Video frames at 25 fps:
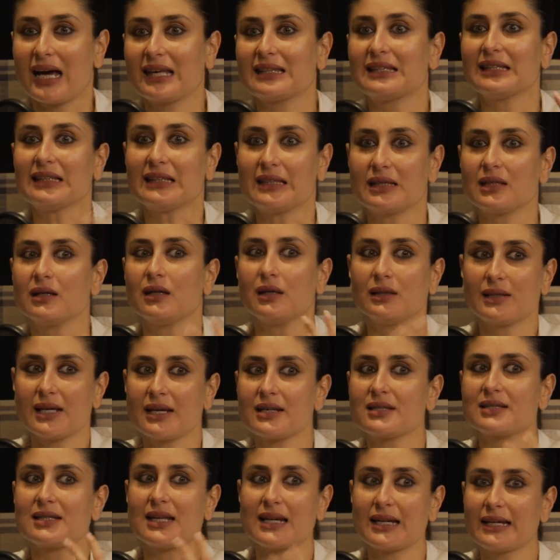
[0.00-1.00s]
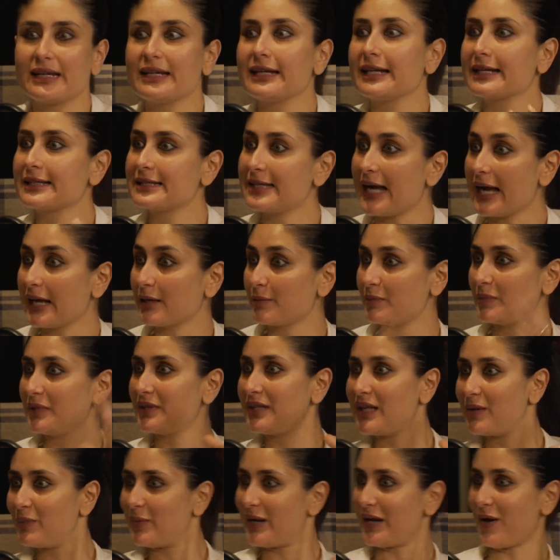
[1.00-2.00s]
I think here there is a little
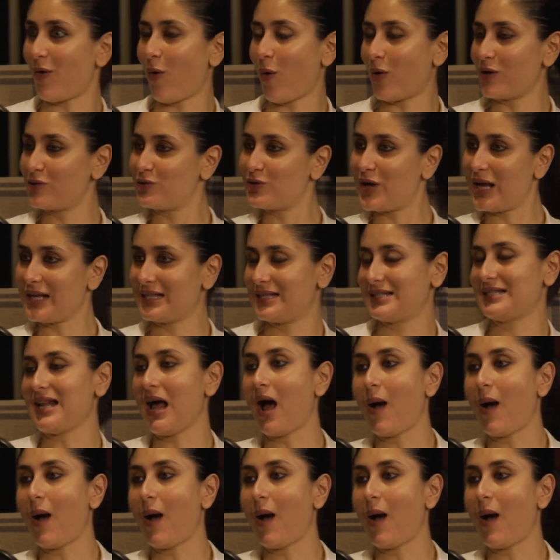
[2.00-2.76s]
excitement that we're all dressed